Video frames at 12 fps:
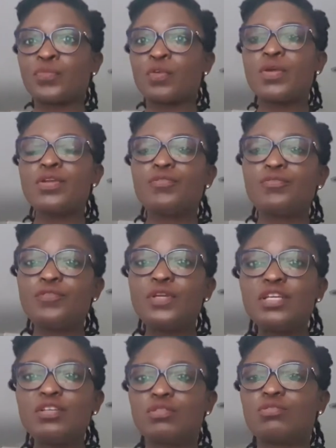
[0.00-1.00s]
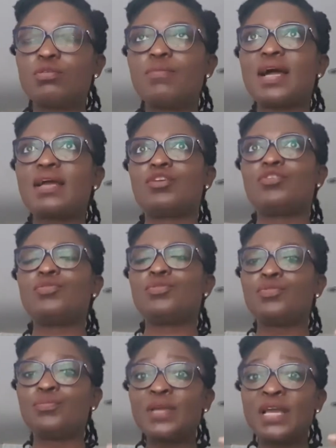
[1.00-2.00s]
When you're full in your stomach, you're
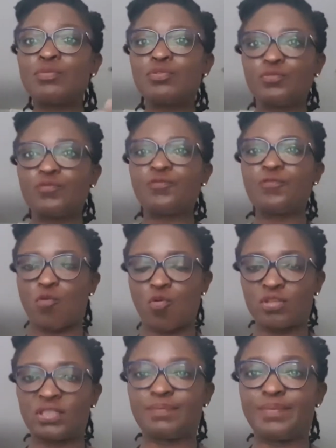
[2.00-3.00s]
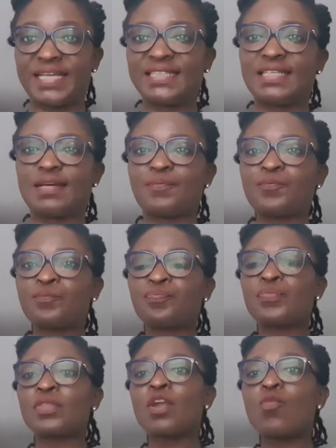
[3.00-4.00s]
able to focus better.
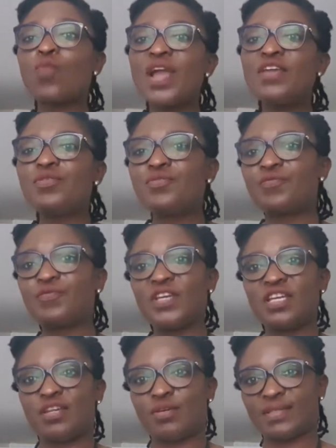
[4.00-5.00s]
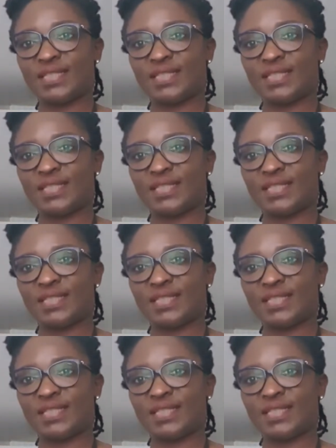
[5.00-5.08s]
When you feed